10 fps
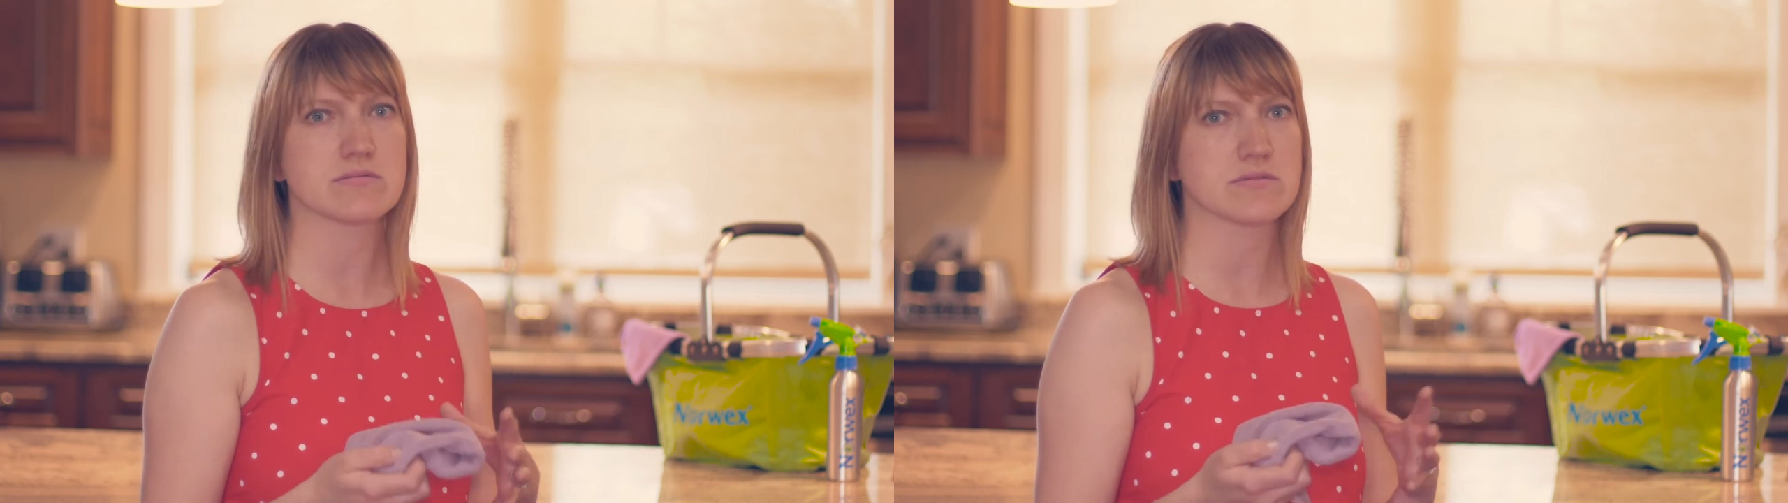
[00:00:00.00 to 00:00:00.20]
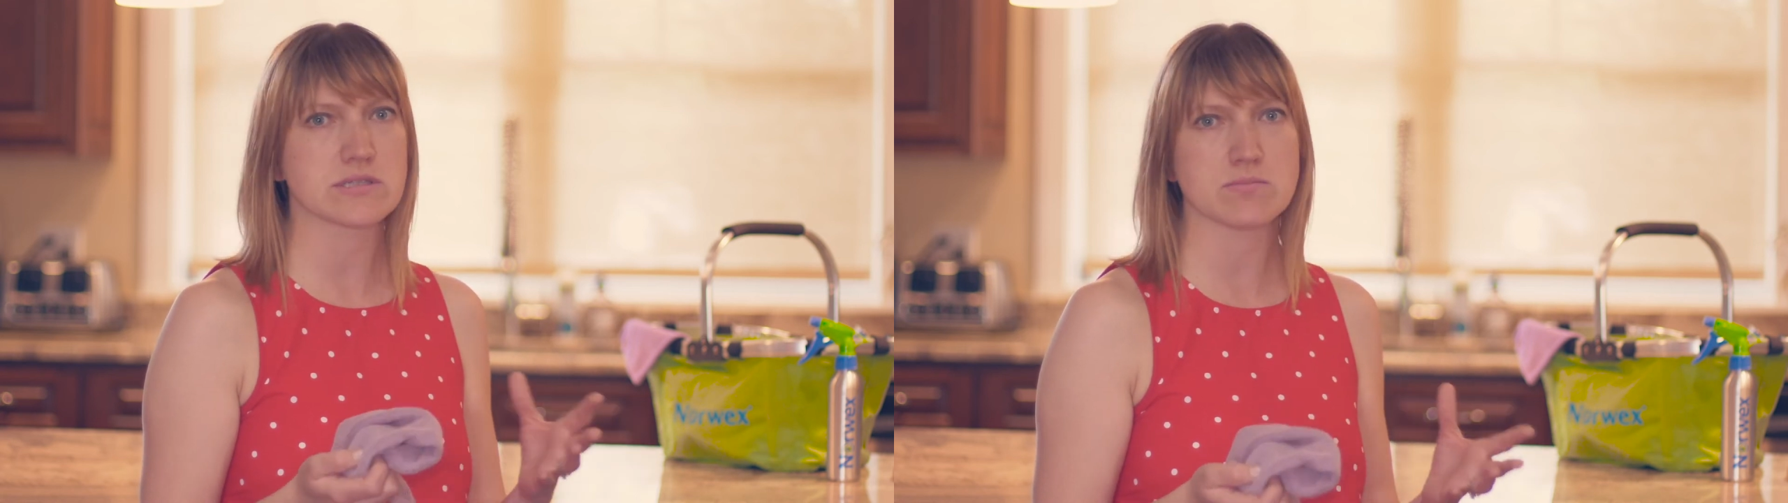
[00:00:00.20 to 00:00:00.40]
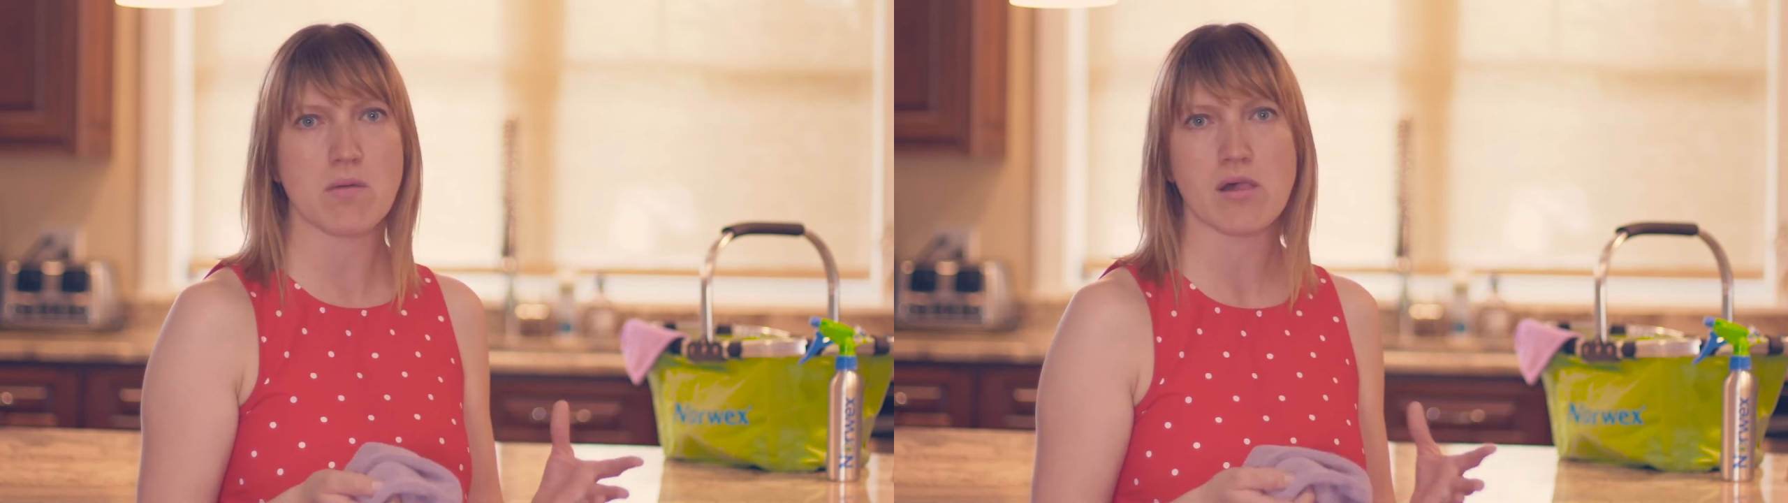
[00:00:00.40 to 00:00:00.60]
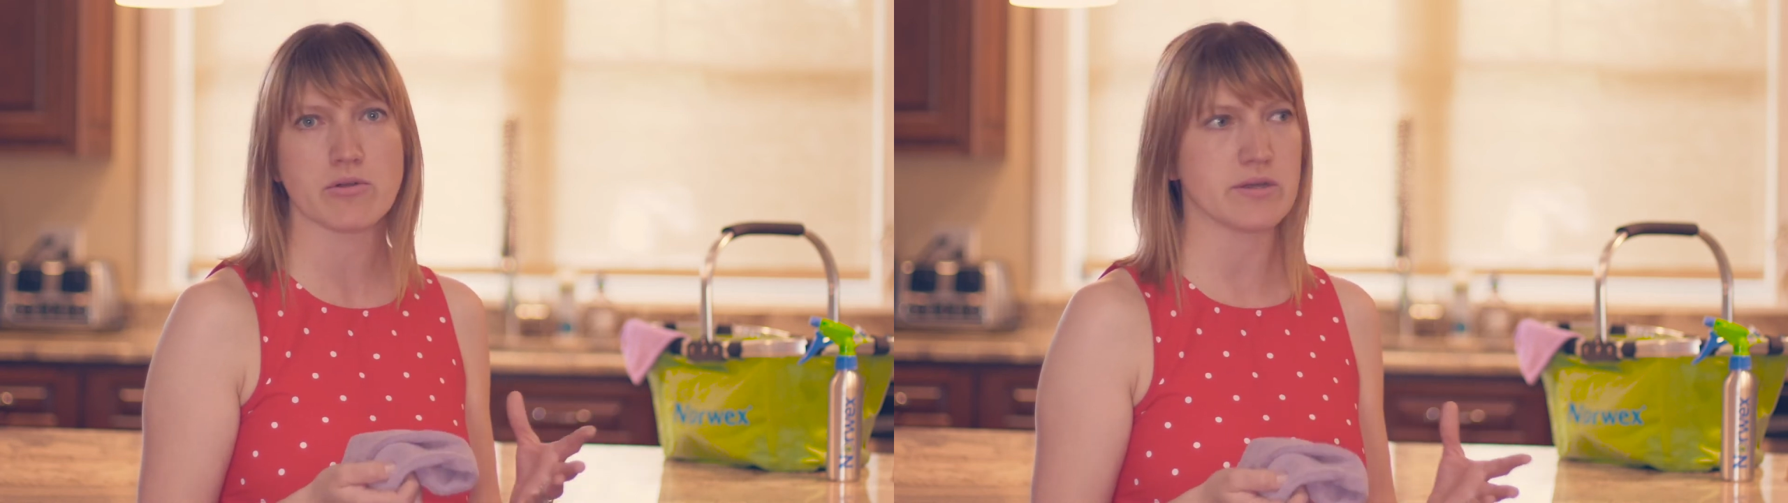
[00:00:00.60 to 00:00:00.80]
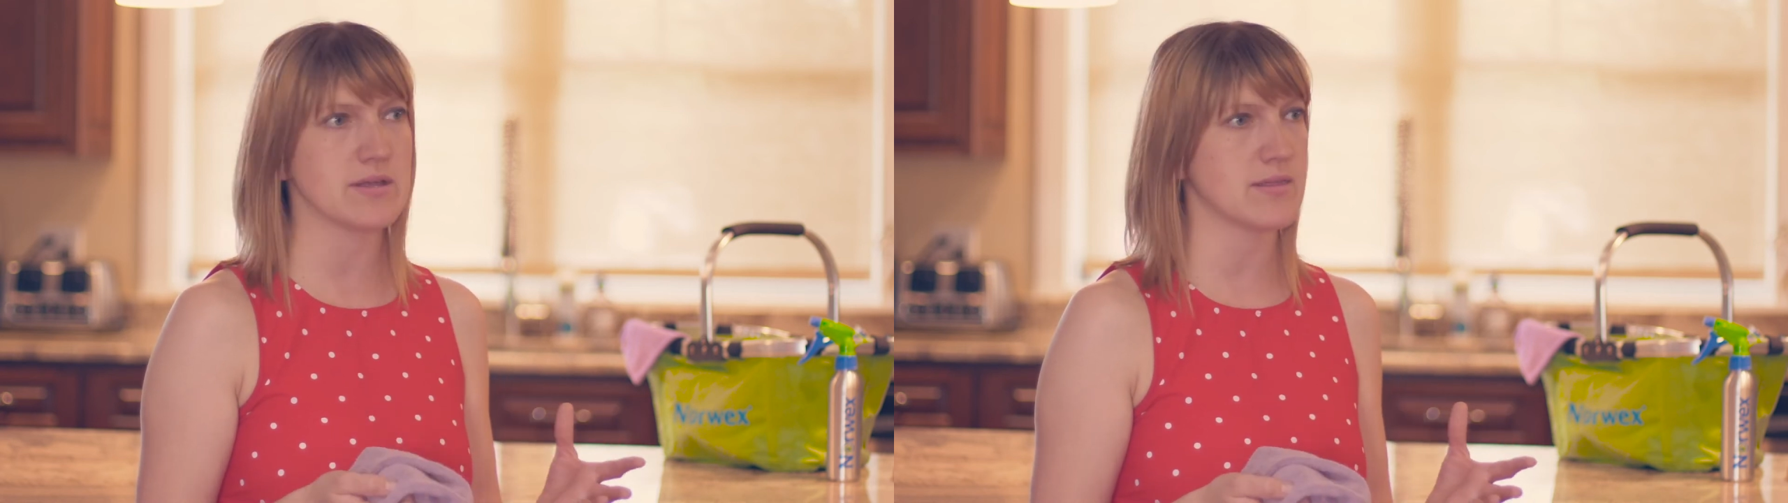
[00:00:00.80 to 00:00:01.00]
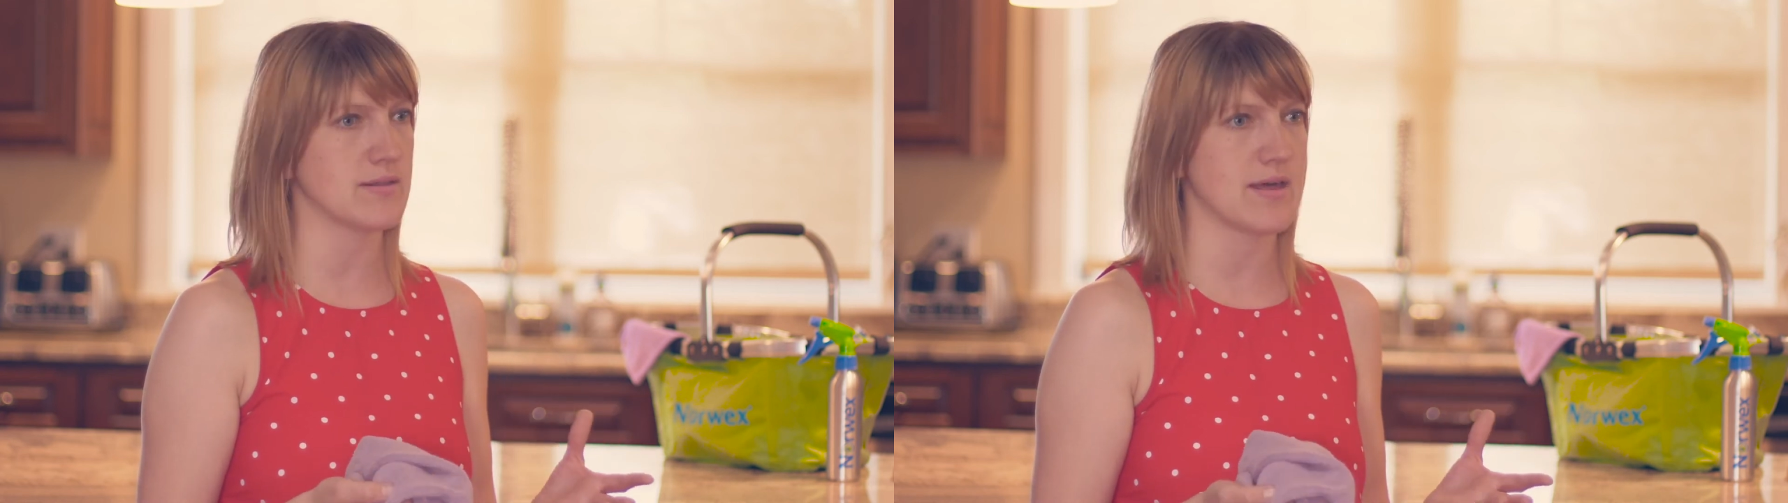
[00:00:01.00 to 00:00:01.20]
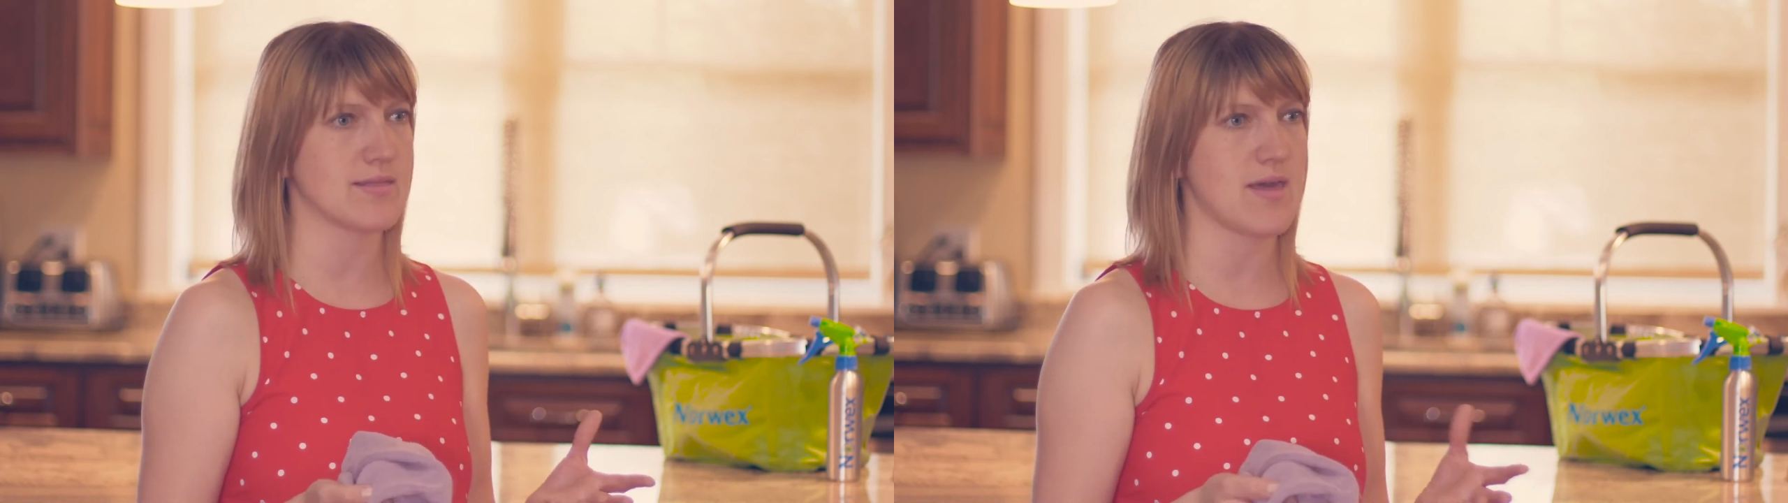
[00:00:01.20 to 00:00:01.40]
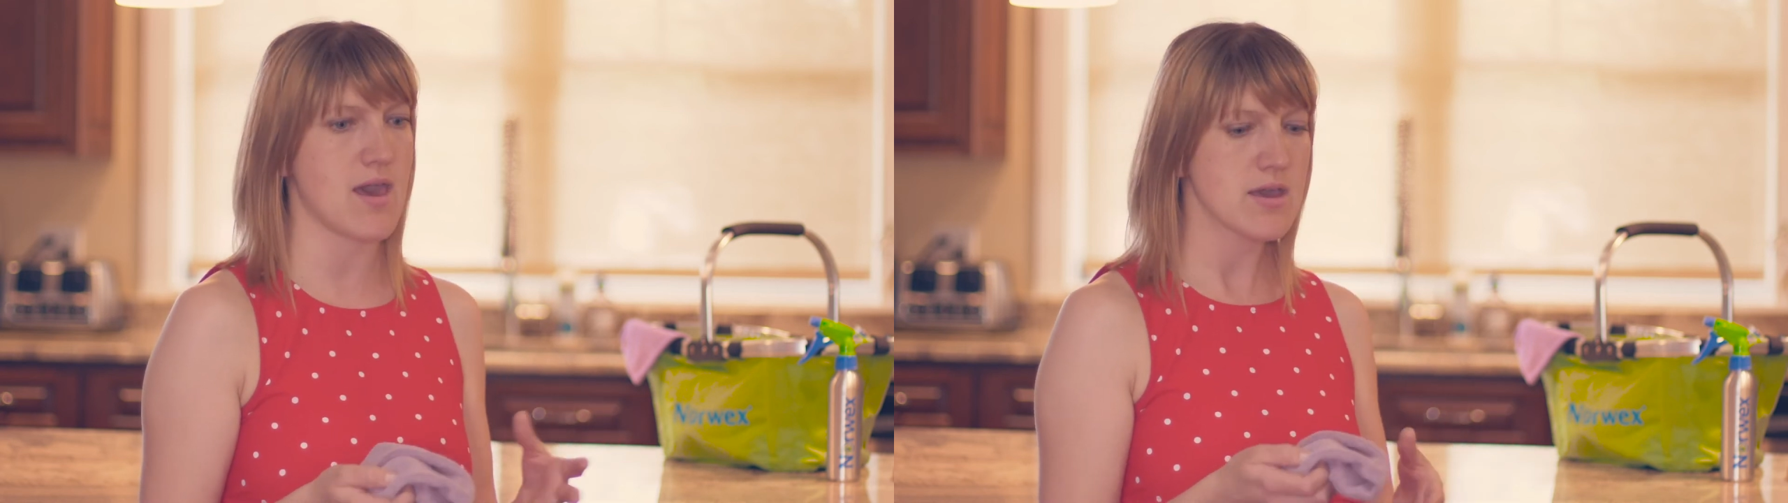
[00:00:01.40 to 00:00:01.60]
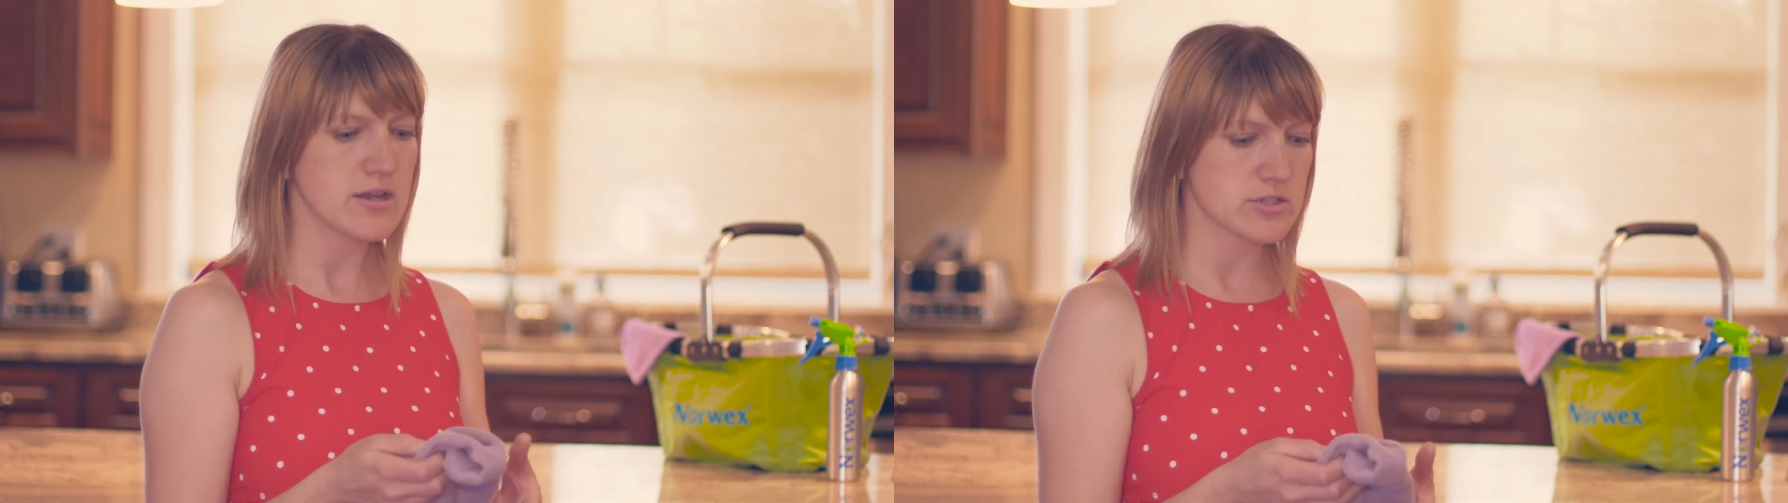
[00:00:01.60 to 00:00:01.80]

smell or anything like that.